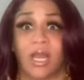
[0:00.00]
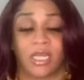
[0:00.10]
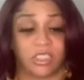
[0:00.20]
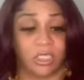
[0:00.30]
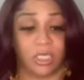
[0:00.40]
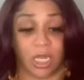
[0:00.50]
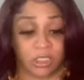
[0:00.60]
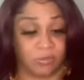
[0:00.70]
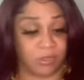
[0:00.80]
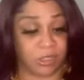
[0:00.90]
Like, she looked like
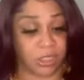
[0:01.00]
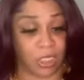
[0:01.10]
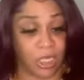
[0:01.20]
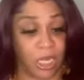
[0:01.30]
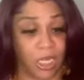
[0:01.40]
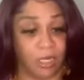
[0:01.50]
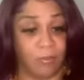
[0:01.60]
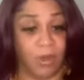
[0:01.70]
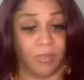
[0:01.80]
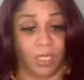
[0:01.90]
she was stuck in the
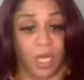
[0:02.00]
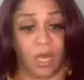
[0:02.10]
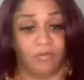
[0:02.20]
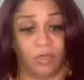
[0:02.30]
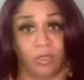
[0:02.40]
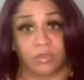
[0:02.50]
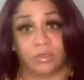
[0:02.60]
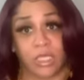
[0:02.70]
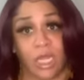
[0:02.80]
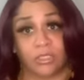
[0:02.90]
moment, and the other girls
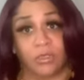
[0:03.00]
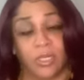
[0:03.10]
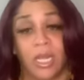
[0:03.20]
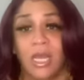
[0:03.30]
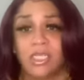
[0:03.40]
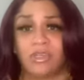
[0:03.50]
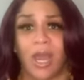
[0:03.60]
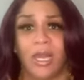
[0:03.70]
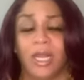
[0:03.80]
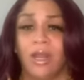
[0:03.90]
was like doing it,
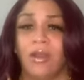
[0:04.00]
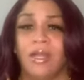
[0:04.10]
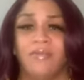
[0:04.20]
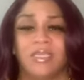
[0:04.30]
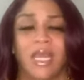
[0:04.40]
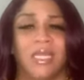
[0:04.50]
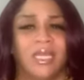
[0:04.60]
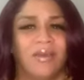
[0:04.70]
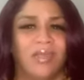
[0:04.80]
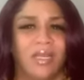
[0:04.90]
trying to learn everything.
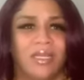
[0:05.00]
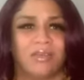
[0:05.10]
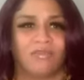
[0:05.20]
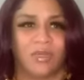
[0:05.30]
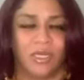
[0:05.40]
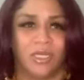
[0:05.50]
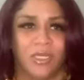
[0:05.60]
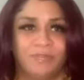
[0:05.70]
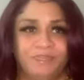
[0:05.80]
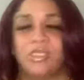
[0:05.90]
Nivea looked good.